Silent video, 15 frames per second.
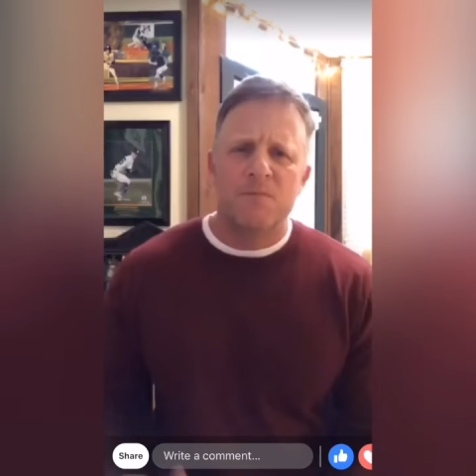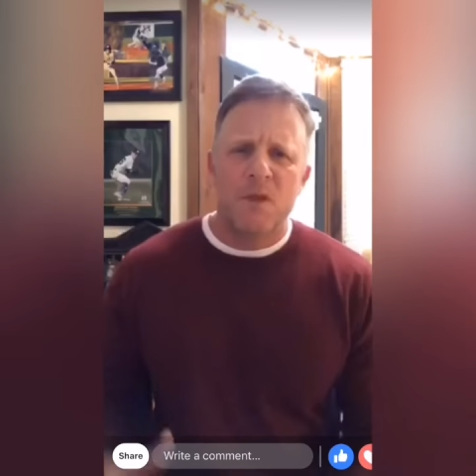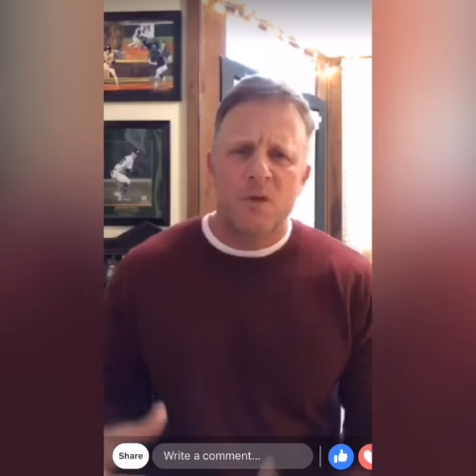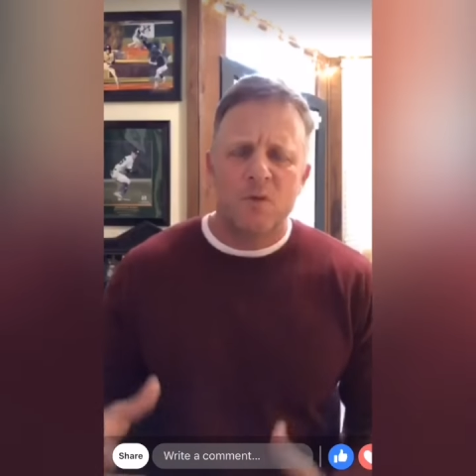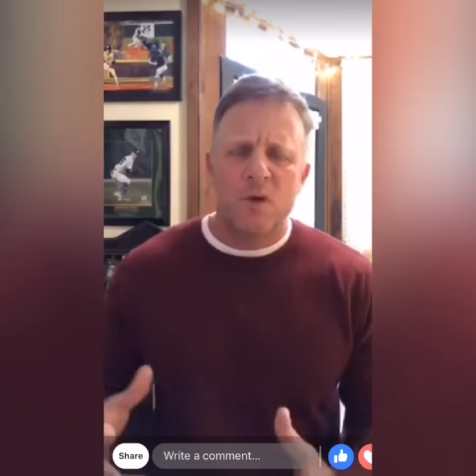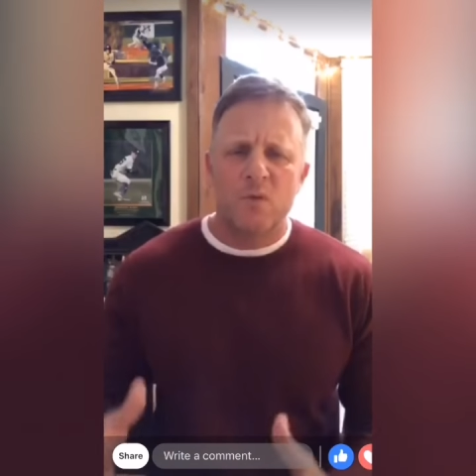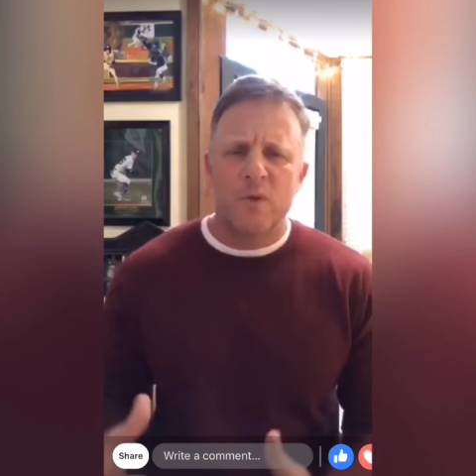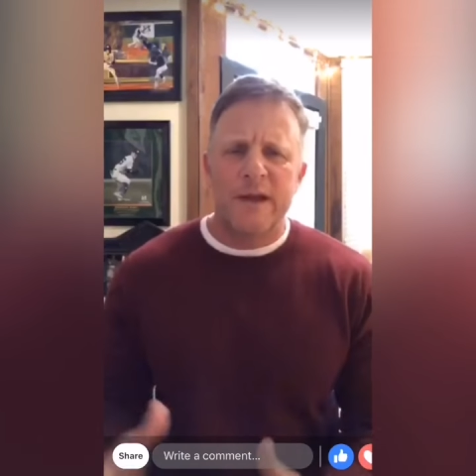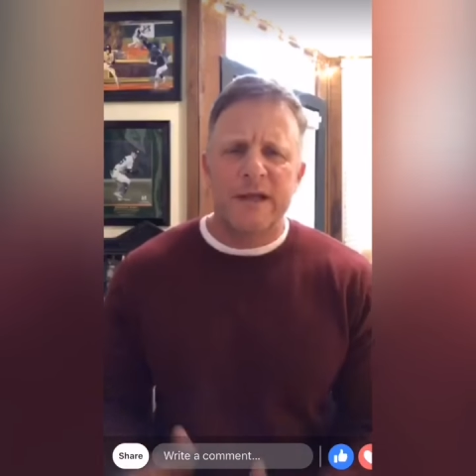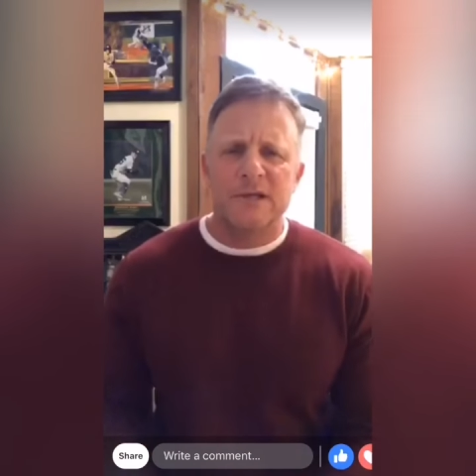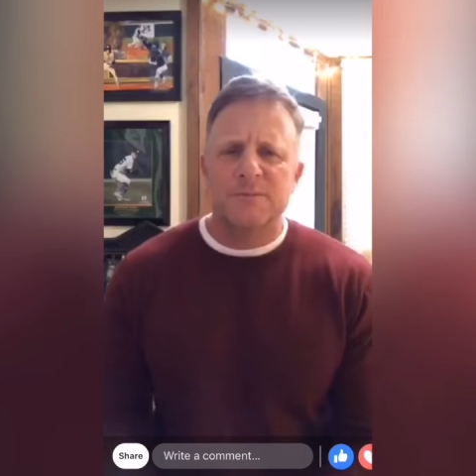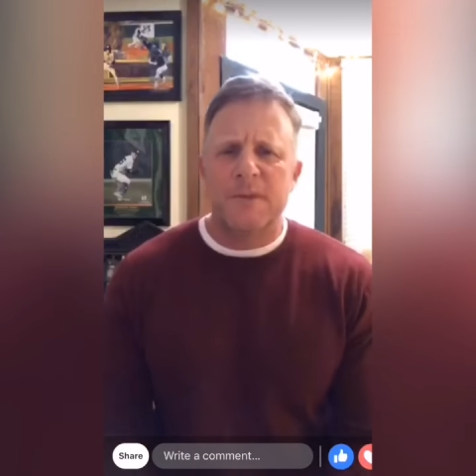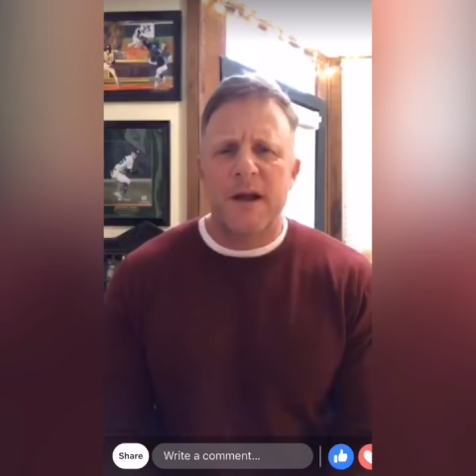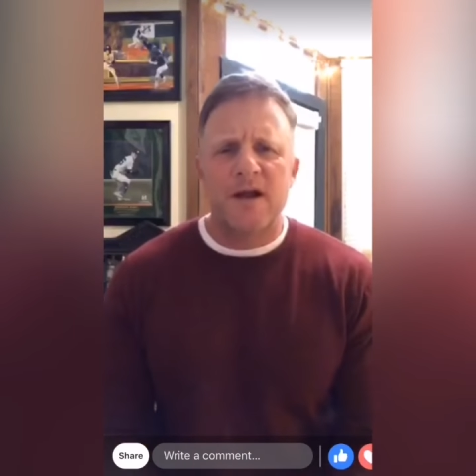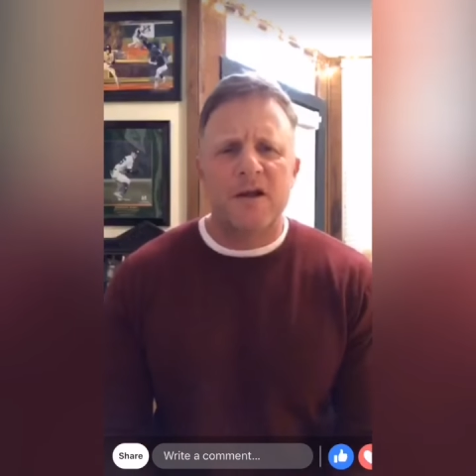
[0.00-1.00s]
When we as
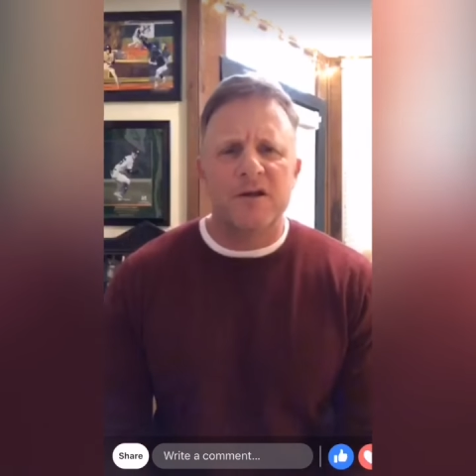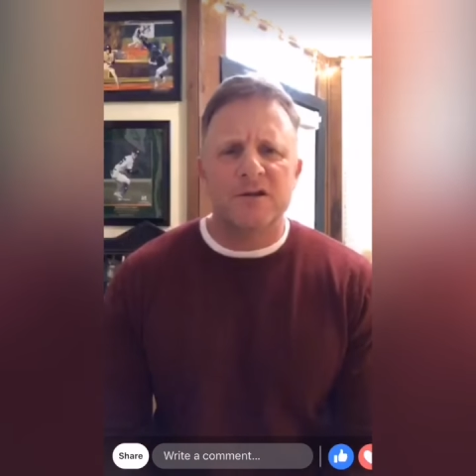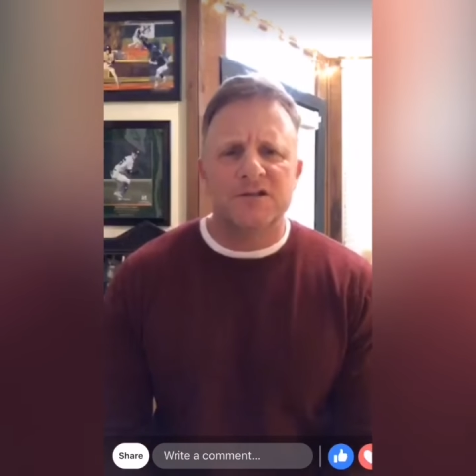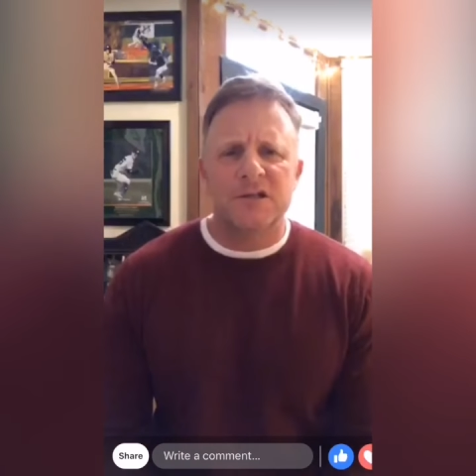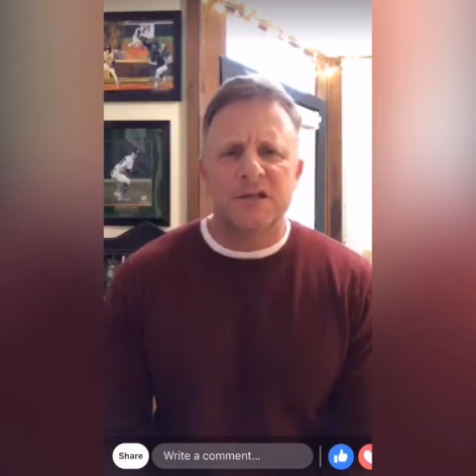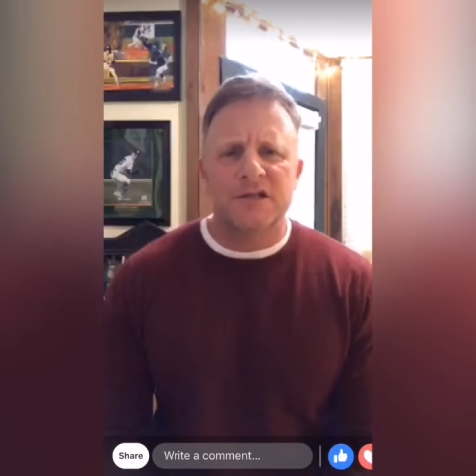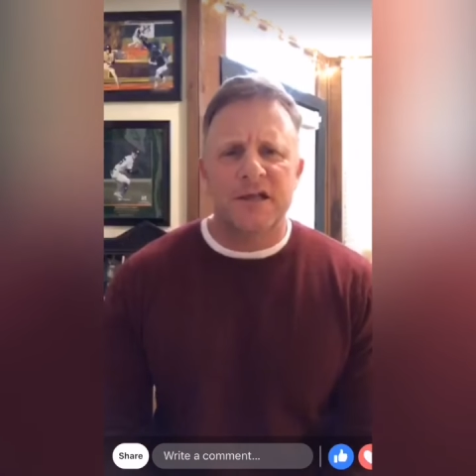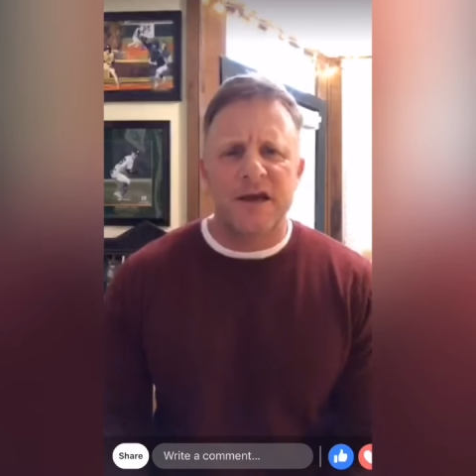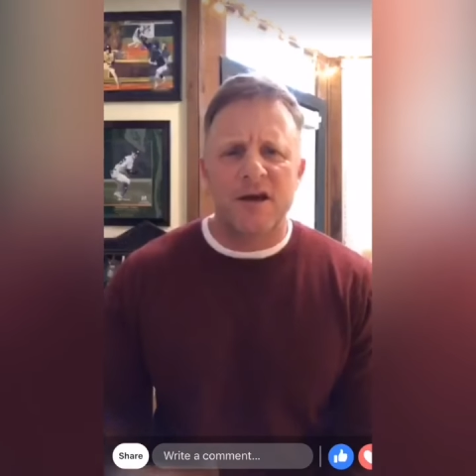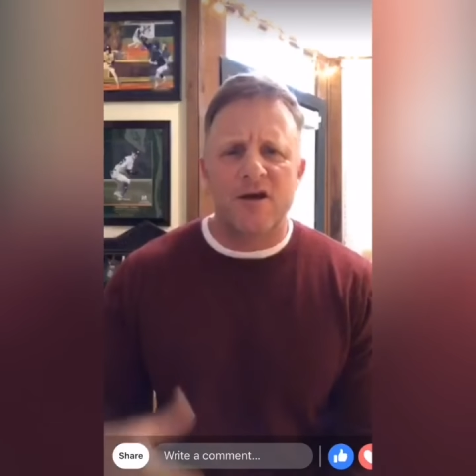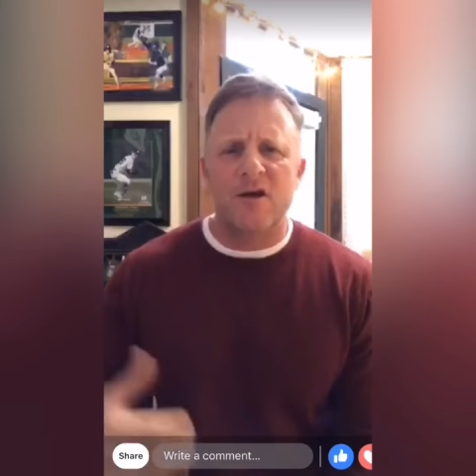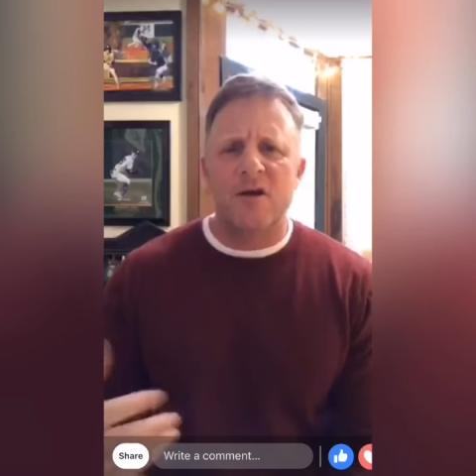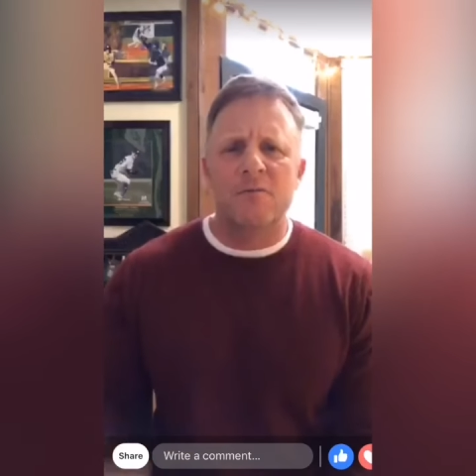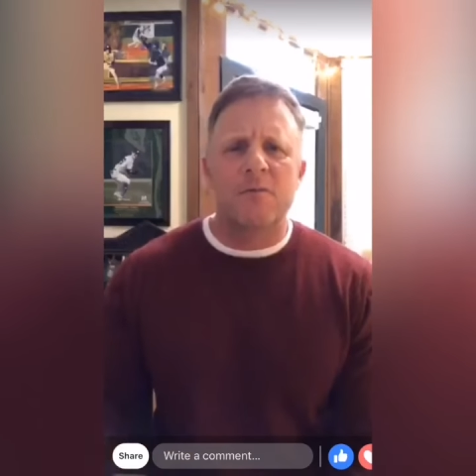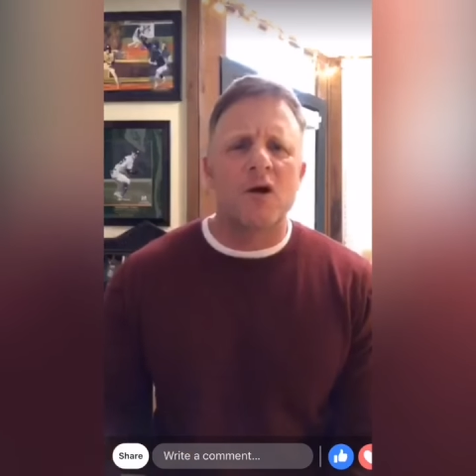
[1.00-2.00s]
parents can get
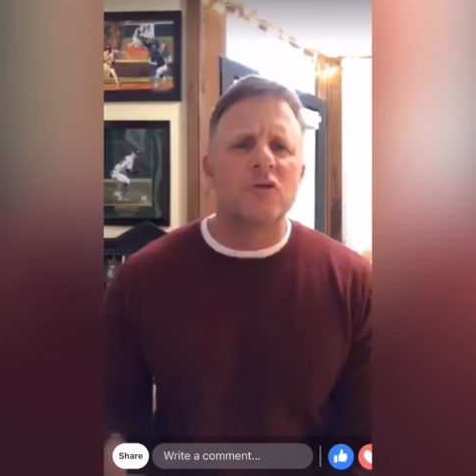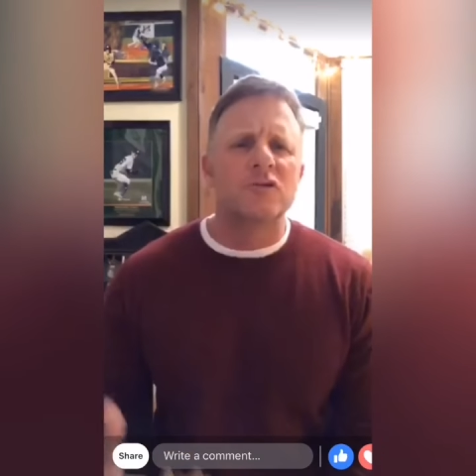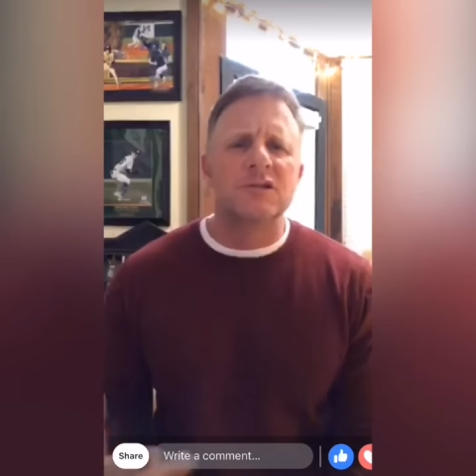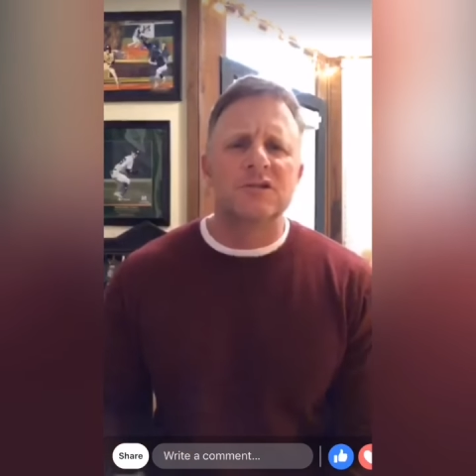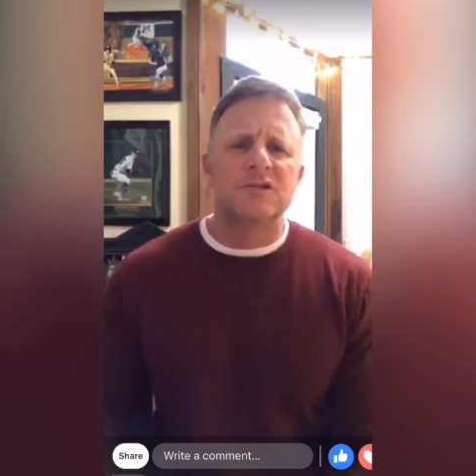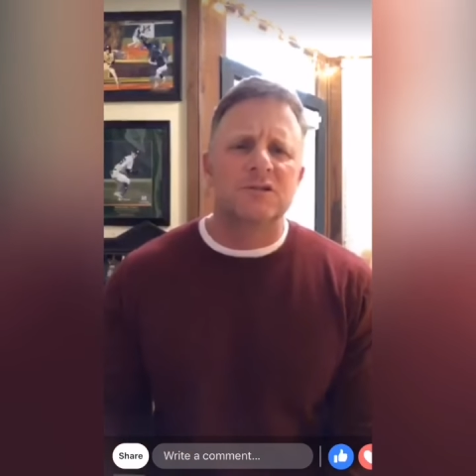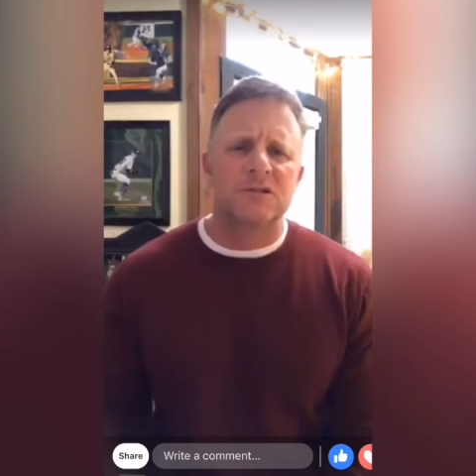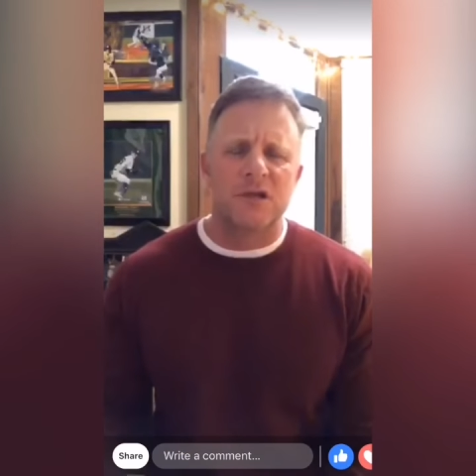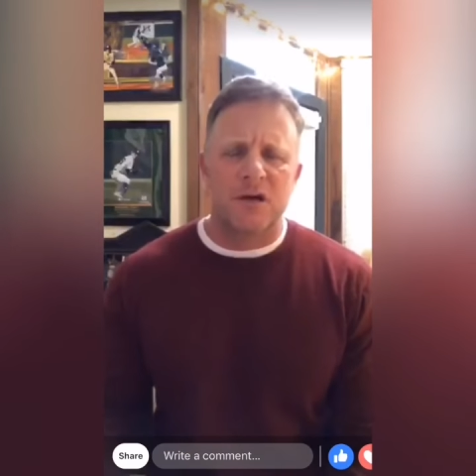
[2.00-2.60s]
our emotions